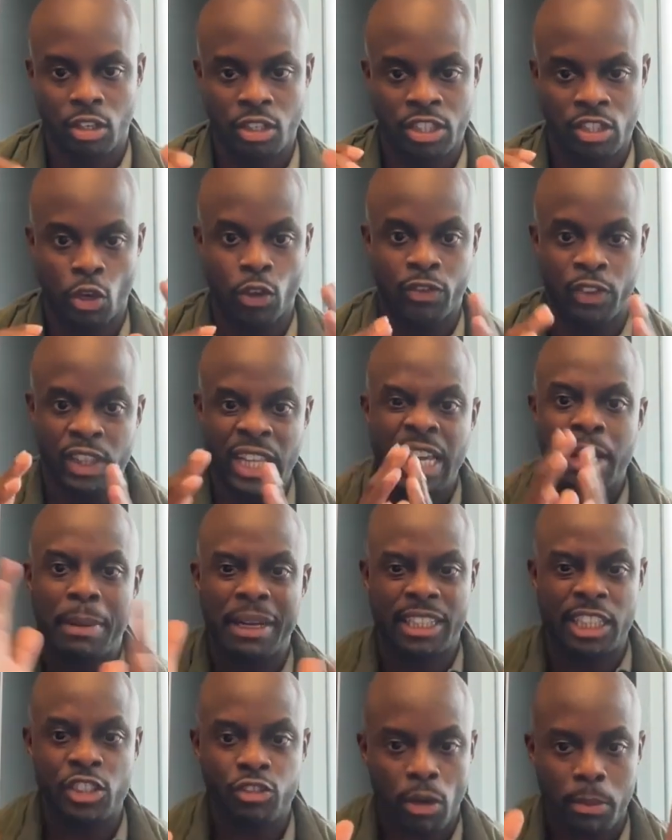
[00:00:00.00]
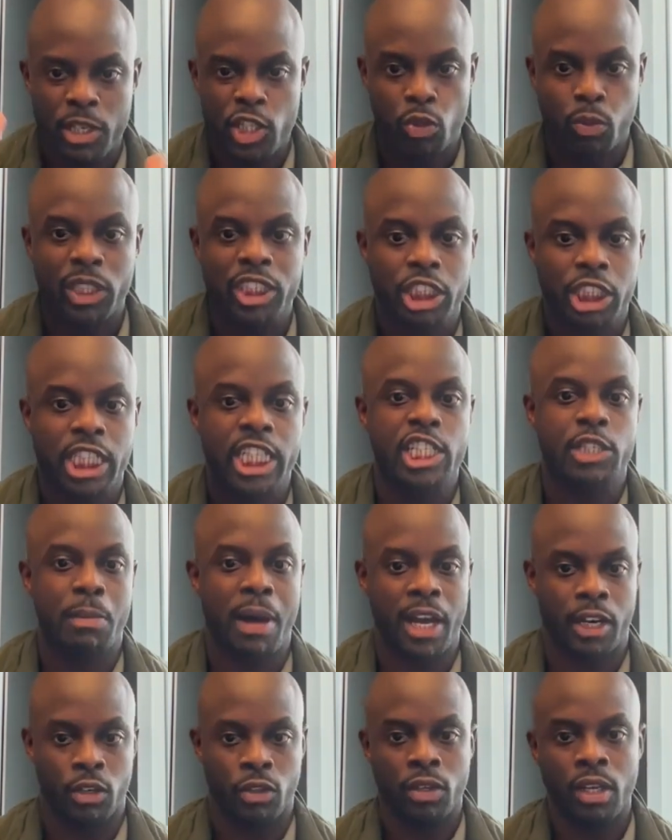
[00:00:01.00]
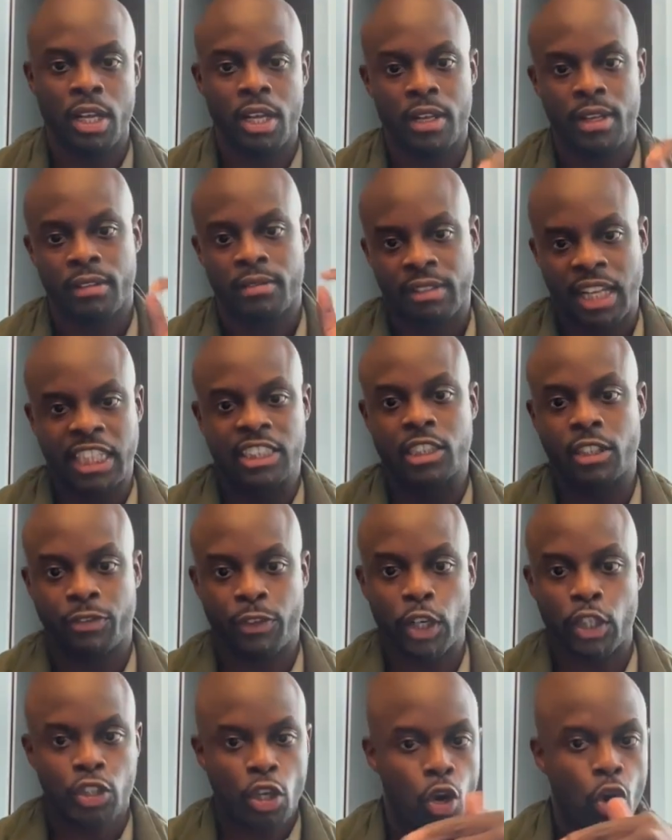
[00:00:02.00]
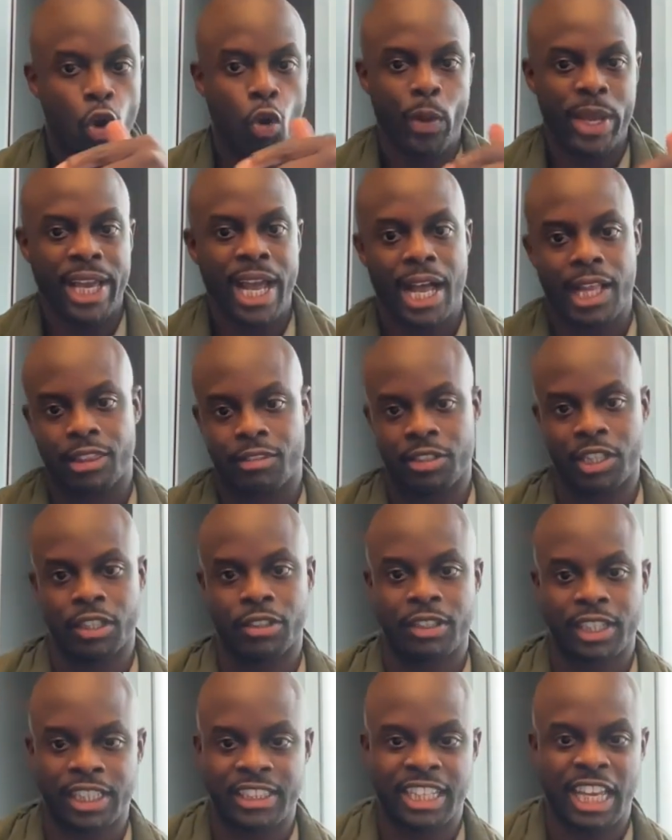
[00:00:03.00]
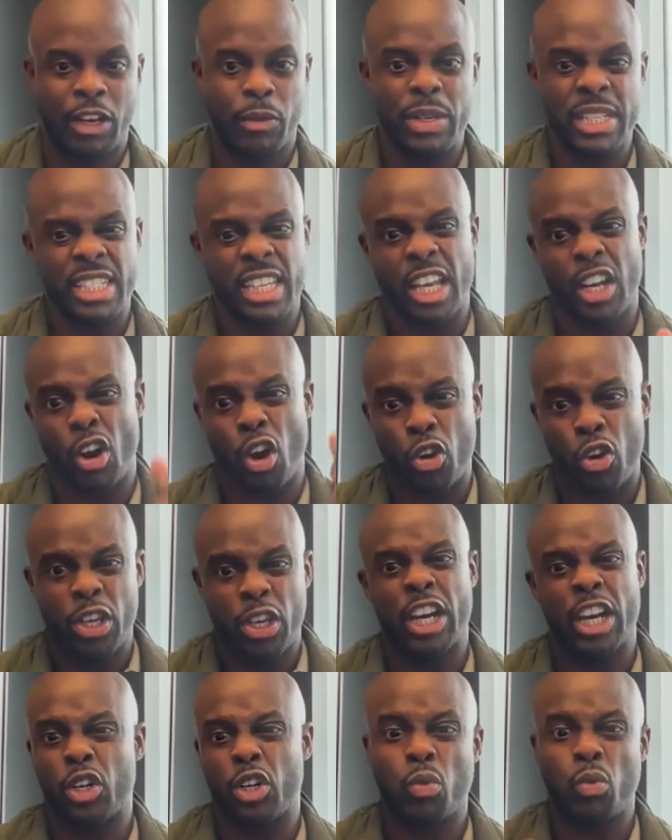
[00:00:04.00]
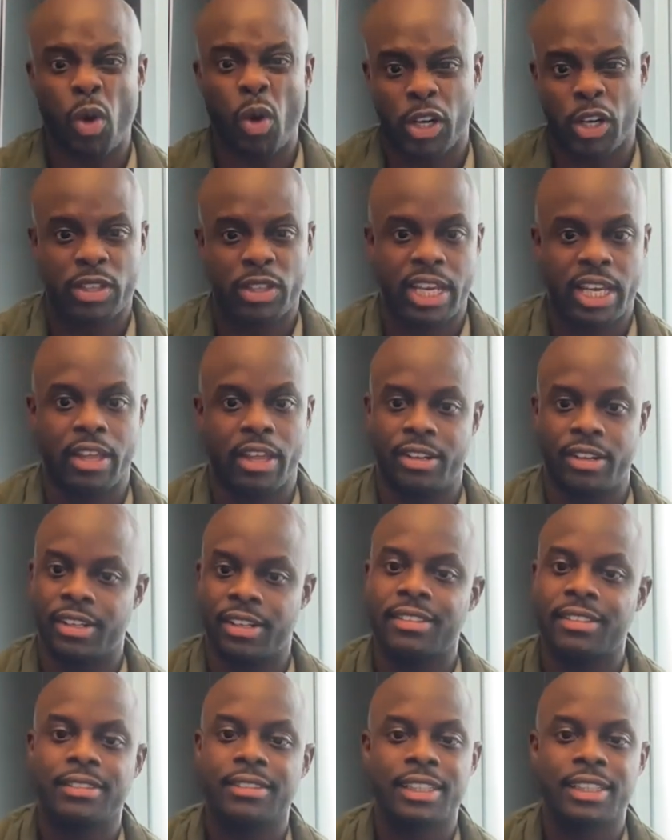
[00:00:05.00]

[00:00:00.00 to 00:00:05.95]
So if you think about this from a Swiss cheese model, that's the first hole we got through. It's like we said, oh, you got to do one or the other.